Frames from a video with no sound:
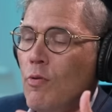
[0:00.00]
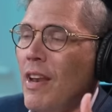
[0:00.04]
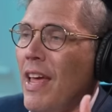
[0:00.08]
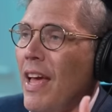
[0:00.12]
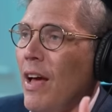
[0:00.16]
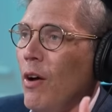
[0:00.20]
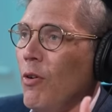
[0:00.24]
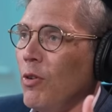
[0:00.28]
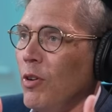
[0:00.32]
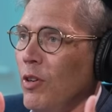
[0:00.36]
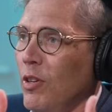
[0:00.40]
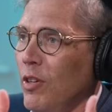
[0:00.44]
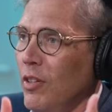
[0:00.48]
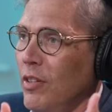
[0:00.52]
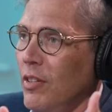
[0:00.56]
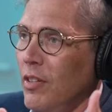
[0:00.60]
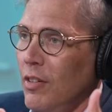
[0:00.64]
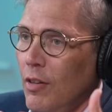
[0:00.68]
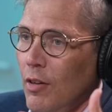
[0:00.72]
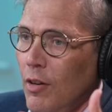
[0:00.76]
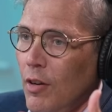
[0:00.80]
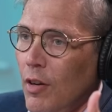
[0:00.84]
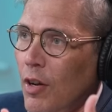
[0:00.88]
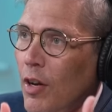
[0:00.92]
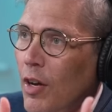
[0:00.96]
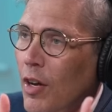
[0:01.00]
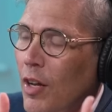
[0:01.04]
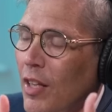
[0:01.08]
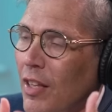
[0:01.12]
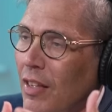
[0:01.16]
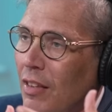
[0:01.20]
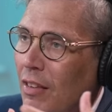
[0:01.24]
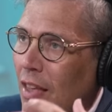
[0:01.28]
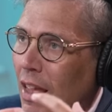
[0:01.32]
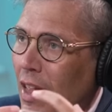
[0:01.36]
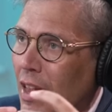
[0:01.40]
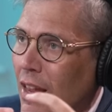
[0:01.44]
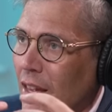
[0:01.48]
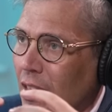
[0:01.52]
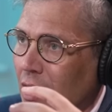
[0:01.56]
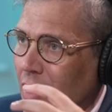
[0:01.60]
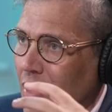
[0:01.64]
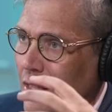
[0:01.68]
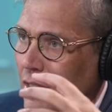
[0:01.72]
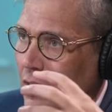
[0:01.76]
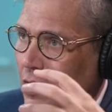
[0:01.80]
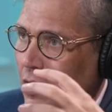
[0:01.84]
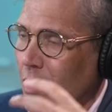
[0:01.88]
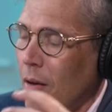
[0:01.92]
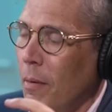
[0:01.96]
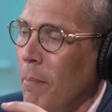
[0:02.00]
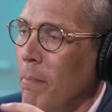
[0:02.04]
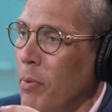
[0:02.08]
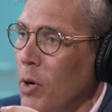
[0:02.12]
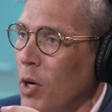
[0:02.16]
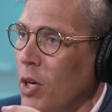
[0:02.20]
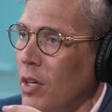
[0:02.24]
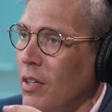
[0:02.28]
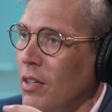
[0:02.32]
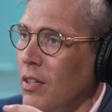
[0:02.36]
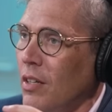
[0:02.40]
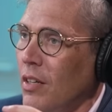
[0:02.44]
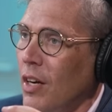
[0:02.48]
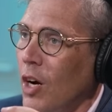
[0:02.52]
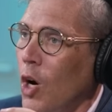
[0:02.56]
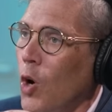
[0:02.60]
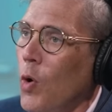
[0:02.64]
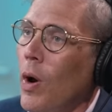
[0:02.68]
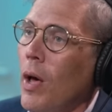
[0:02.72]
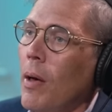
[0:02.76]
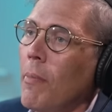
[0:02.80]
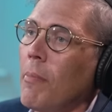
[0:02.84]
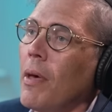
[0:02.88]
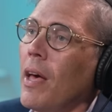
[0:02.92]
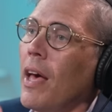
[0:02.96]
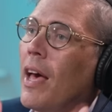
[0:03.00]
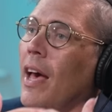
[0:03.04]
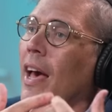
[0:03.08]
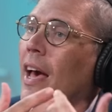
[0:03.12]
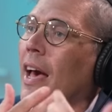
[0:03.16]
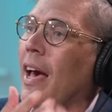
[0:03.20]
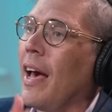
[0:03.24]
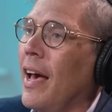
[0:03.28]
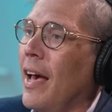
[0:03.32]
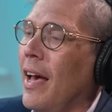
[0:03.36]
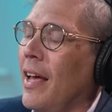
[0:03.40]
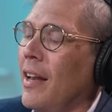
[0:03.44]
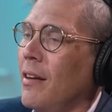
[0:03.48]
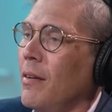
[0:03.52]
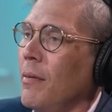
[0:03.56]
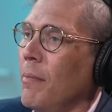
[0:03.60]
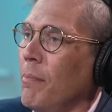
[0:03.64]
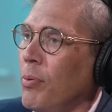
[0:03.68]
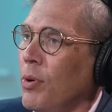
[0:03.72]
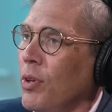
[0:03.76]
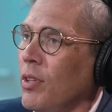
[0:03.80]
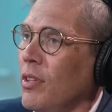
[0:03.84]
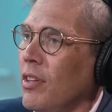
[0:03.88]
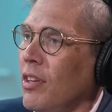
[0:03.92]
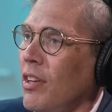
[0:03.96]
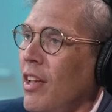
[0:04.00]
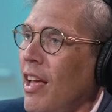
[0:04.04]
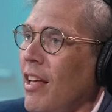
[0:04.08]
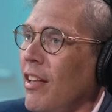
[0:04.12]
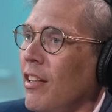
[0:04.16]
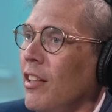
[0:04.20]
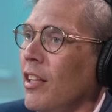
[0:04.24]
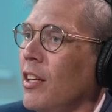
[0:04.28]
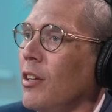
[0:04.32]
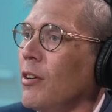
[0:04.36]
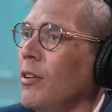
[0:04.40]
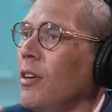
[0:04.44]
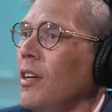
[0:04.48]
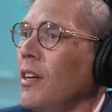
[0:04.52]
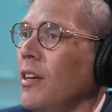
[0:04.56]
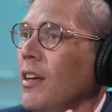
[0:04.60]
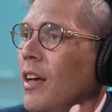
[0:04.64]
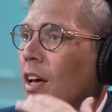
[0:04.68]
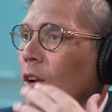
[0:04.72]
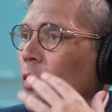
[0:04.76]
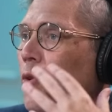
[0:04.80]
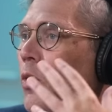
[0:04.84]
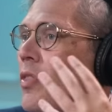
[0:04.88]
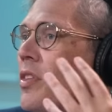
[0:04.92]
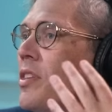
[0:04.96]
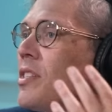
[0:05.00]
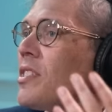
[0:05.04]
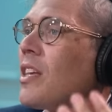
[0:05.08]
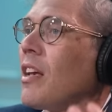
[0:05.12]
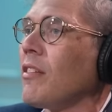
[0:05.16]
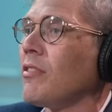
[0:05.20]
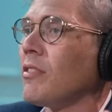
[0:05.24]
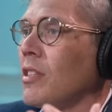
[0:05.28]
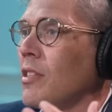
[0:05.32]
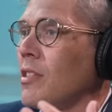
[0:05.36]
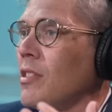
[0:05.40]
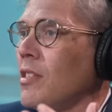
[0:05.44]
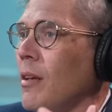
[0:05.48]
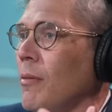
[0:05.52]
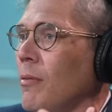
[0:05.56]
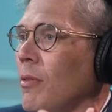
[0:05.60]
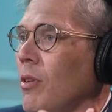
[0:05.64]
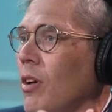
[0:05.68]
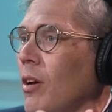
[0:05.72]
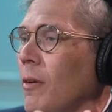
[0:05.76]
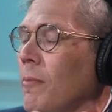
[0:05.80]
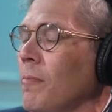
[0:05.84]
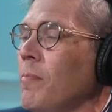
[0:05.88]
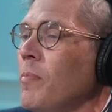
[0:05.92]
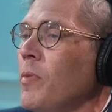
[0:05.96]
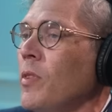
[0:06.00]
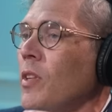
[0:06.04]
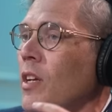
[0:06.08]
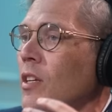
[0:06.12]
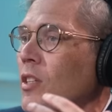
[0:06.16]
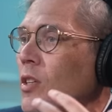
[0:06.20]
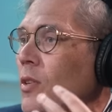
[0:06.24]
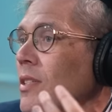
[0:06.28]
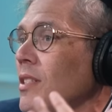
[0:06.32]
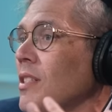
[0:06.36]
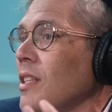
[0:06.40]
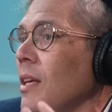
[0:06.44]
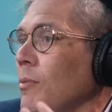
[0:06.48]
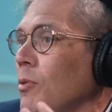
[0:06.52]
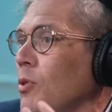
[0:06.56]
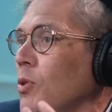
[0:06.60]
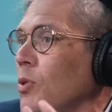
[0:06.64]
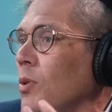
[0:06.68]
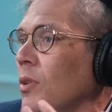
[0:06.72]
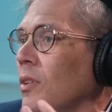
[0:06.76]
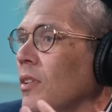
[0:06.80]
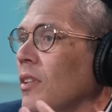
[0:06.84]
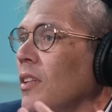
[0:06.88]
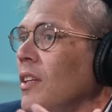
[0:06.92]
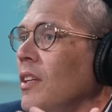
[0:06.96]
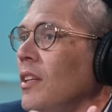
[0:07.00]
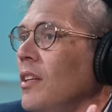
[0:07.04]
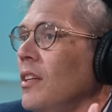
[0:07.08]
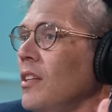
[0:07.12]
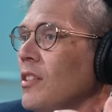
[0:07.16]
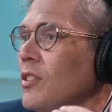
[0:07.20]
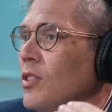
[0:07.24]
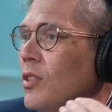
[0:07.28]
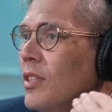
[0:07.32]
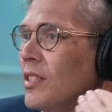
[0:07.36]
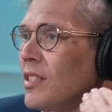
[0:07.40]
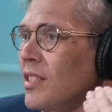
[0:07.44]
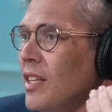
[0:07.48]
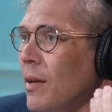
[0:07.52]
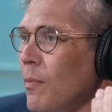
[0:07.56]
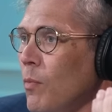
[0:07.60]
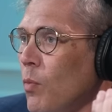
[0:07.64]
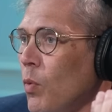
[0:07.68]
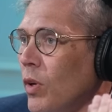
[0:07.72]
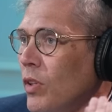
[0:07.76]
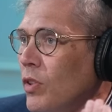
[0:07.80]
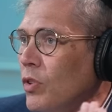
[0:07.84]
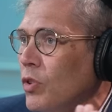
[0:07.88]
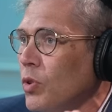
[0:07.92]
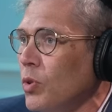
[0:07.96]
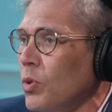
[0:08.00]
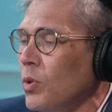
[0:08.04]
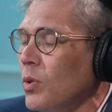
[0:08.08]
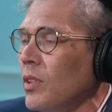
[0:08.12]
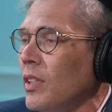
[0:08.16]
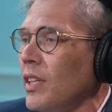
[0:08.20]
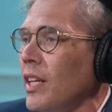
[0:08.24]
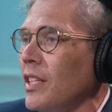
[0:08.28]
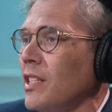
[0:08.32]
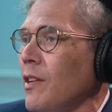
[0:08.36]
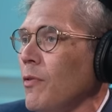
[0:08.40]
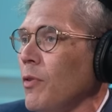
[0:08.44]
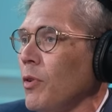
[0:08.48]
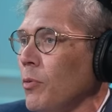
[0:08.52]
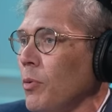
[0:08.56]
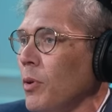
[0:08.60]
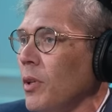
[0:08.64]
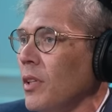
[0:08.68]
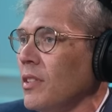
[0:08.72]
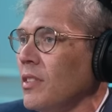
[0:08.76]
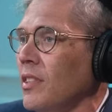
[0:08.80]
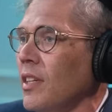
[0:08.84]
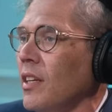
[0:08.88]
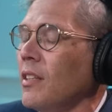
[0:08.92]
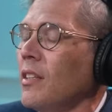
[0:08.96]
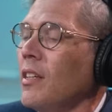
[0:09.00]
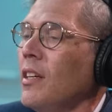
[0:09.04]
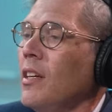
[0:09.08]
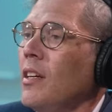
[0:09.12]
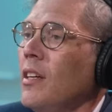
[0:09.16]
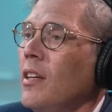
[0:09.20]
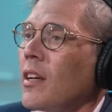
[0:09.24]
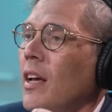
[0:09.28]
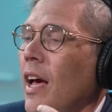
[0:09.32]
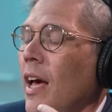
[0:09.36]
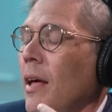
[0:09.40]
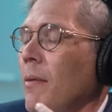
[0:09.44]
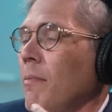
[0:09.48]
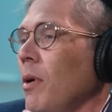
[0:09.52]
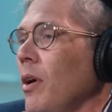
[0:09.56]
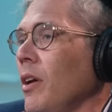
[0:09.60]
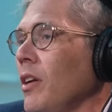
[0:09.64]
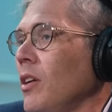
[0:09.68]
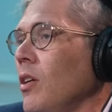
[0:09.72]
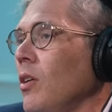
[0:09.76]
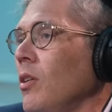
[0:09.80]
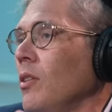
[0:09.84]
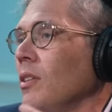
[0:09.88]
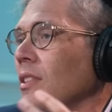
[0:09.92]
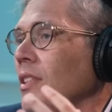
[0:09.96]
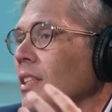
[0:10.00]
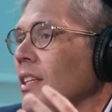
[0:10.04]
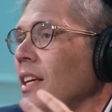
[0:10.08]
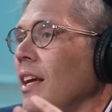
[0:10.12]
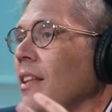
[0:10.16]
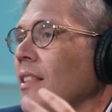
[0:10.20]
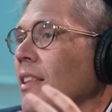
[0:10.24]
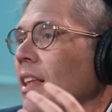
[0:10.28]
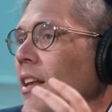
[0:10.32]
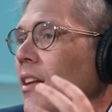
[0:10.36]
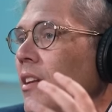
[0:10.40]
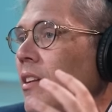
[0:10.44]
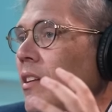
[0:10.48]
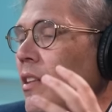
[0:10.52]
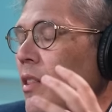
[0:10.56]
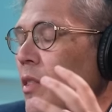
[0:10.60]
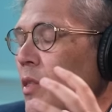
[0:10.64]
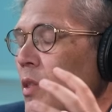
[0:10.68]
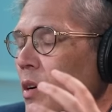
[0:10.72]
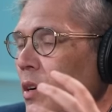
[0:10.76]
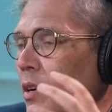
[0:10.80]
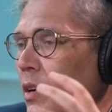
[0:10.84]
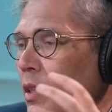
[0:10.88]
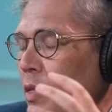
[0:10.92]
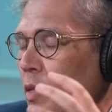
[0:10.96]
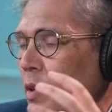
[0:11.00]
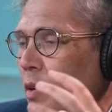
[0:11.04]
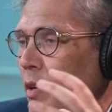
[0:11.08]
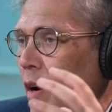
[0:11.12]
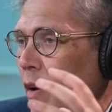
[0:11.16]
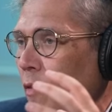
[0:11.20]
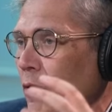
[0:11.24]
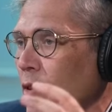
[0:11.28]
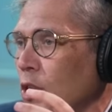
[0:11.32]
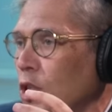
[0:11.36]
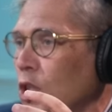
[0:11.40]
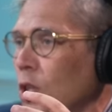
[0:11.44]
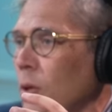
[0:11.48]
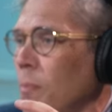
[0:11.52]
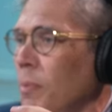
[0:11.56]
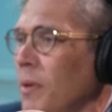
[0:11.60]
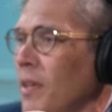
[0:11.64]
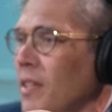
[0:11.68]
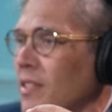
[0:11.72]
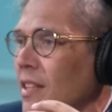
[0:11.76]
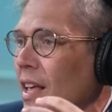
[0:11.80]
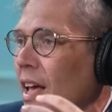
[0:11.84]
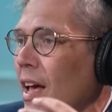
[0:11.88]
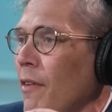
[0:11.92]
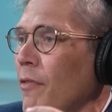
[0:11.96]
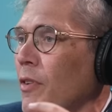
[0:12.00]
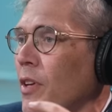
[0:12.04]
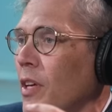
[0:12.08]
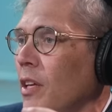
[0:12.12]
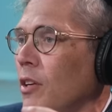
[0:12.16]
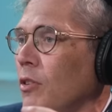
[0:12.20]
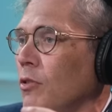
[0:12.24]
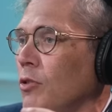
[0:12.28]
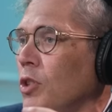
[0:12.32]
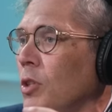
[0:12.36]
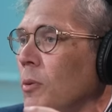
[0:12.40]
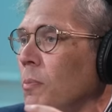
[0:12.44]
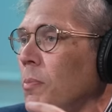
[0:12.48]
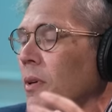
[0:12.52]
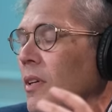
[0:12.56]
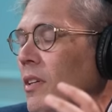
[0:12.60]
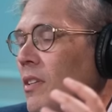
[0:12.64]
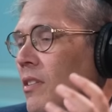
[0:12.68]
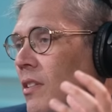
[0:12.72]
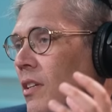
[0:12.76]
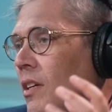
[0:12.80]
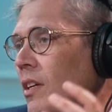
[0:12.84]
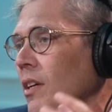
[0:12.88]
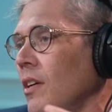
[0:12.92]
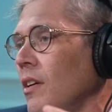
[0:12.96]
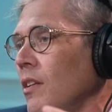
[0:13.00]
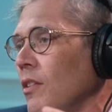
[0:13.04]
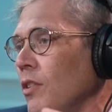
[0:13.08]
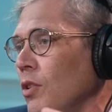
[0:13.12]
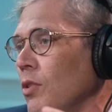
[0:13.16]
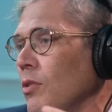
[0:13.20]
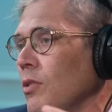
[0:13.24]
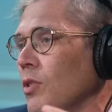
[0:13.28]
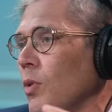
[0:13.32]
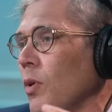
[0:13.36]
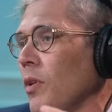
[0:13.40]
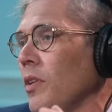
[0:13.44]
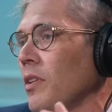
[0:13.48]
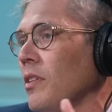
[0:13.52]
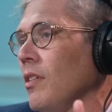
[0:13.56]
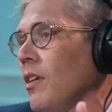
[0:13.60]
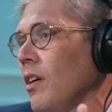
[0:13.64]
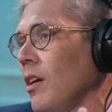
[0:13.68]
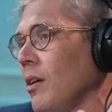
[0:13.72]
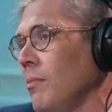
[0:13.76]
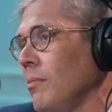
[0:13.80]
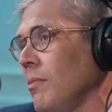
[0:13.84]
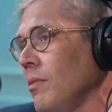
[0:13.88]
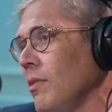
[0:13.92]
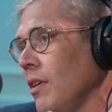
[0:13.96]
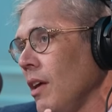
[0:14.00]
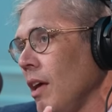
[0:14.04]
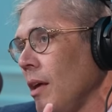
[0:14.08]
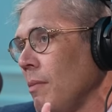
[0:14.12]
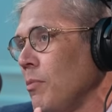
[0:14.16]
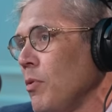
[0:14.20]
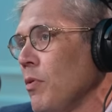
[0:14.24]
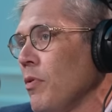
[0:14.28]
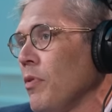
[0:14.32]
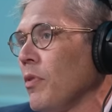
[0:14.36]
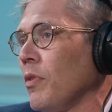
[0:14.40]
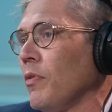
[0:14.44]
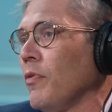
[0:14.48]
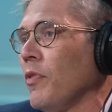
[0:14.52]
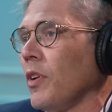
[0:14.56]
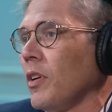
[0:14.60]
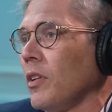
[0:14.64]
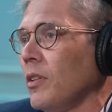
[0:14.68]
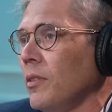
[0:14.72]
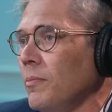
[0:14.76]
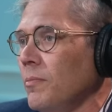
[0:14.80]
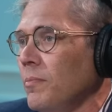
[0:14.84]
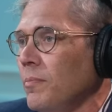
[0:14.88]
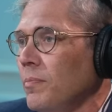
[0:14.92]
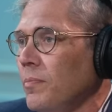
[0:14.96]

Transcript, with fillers: now could take his book, OM, and put into the calculator, and all this saves at the same time. So it's the same tool. So the same one tool gets everyone in real estate. And my goal is to get that the, the of the GPs, the heavy hitter GPs, use it all the time and move through the funnel.